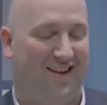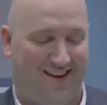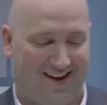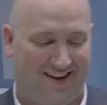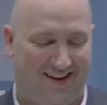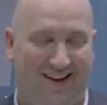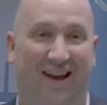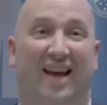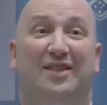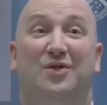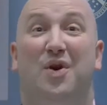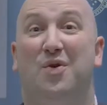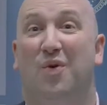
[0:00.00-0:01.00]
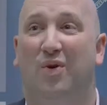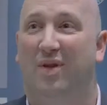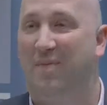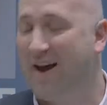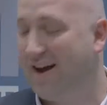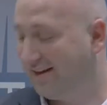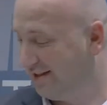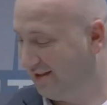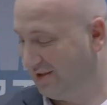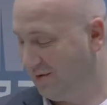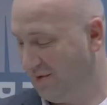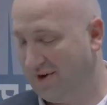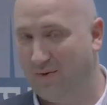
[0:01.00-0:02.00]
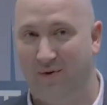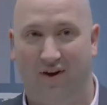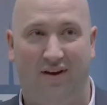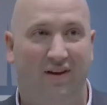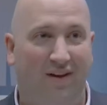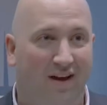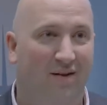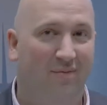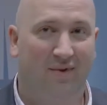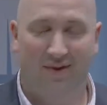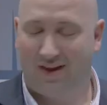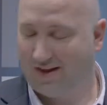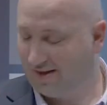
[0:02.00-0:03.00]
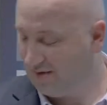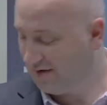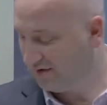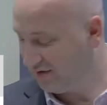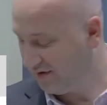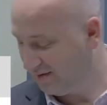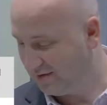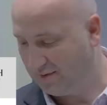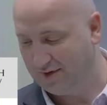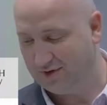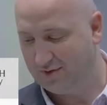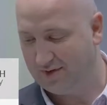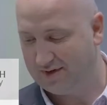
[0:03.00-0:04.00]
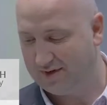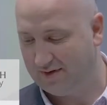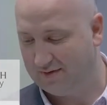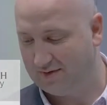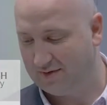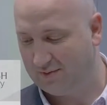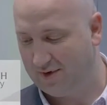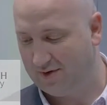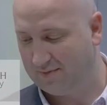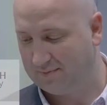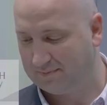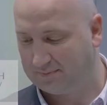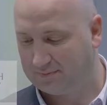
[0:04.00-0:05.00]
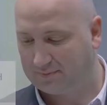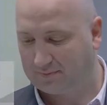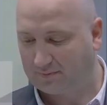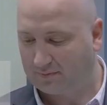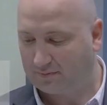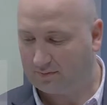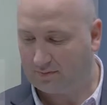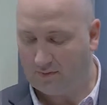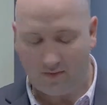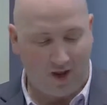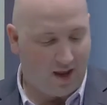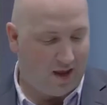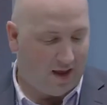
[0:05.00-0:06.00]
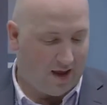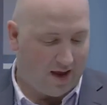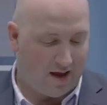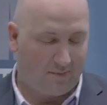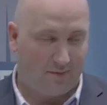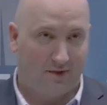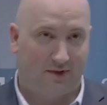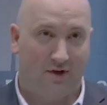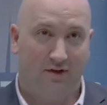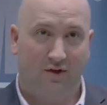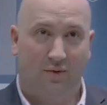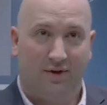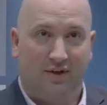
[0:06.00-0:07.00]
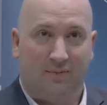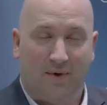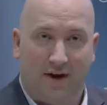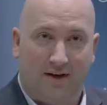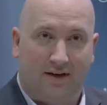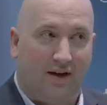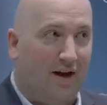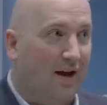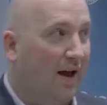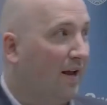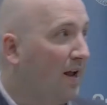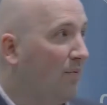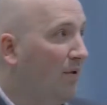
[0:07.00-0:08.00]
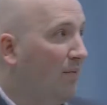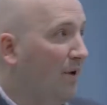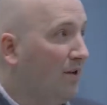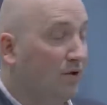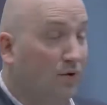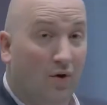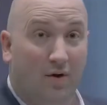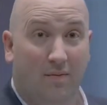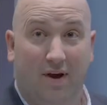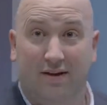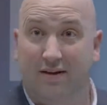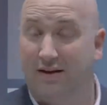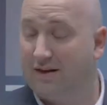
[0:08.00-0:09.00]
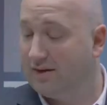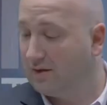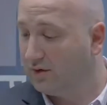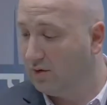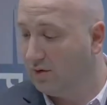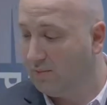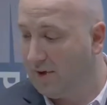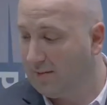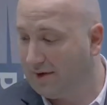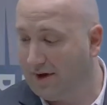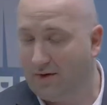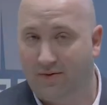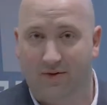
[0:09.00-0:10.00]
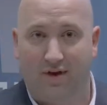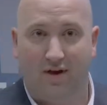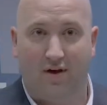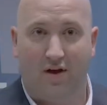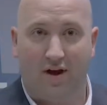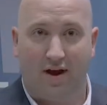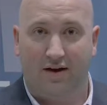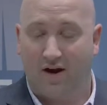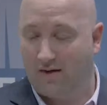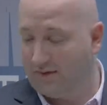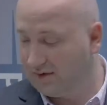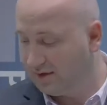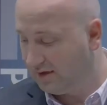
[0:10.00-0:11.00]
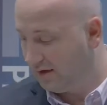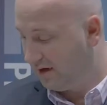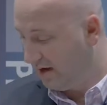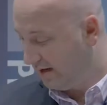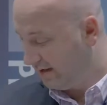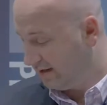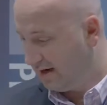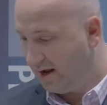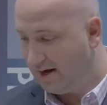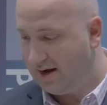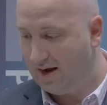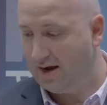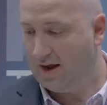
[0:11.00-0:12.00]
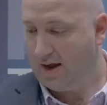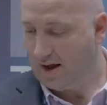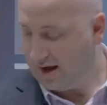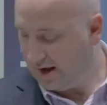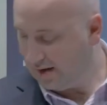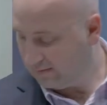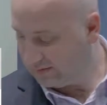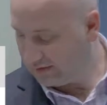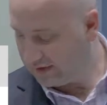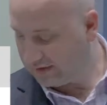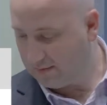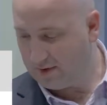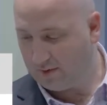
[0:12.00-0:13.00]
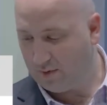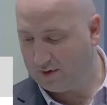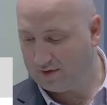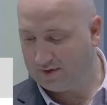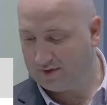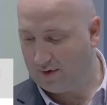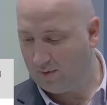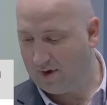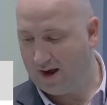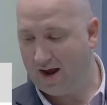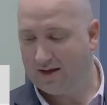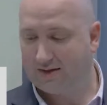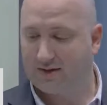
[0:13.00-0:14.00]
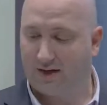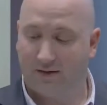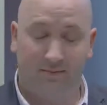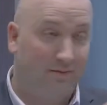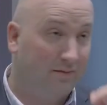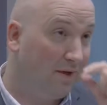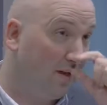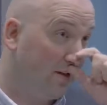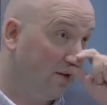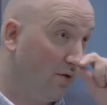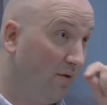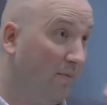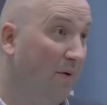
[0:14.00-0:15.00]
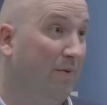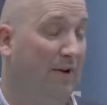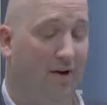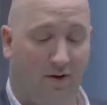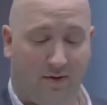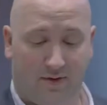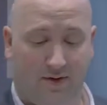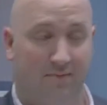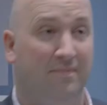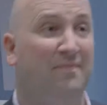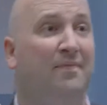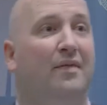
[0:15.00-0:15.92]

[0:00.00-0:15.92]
you know, it's not all about just doing your work. There is time to enjoy yourselves as well. So I just want to spend a couple of minutes talking about the School of Public Health, and then I'll hand over to Nadia. So some of the questions that we answer at the School of Public Health, and